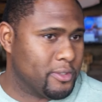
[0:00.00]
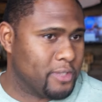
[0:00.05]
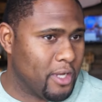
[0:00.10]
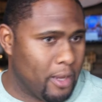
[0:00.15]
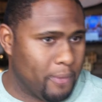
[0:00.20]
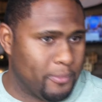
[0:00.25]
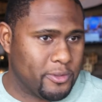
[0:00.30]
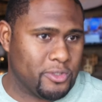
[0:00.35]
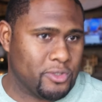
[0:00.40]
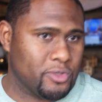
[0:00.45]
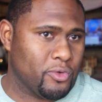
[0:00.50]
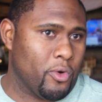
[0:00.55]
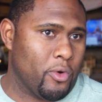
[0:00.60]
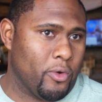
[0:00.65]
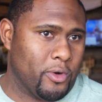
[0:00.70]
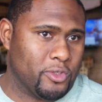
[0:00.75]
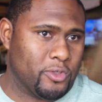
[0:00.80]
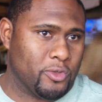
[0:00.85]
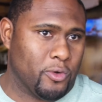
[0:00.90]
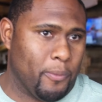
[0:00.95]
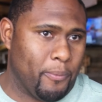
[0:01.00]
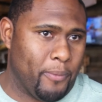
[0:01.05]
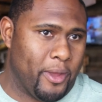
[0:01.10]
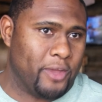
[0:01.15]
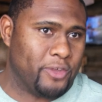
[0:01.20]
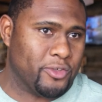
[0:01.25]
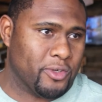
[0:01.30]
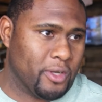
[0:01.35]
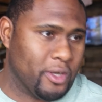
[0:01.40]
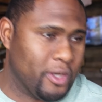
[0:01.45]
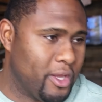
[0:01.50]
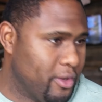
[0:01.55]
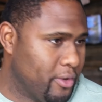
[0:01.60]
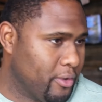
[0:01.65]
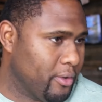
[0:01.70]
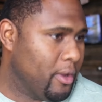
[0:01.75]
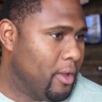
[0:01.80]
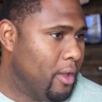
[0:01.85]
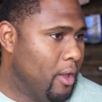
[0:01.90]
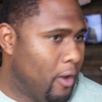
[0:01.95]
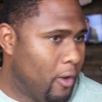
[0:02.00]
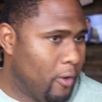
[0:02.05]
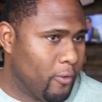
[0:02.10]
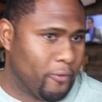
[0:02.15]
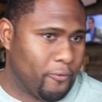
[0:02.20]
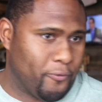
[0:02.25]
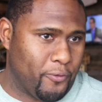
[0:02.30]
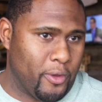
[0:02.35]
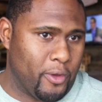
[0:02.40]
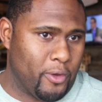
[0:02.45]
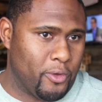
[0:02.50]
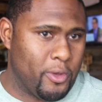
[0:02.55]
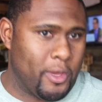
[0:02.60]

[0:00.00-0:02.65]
Thomas has grown into a major leader on the field.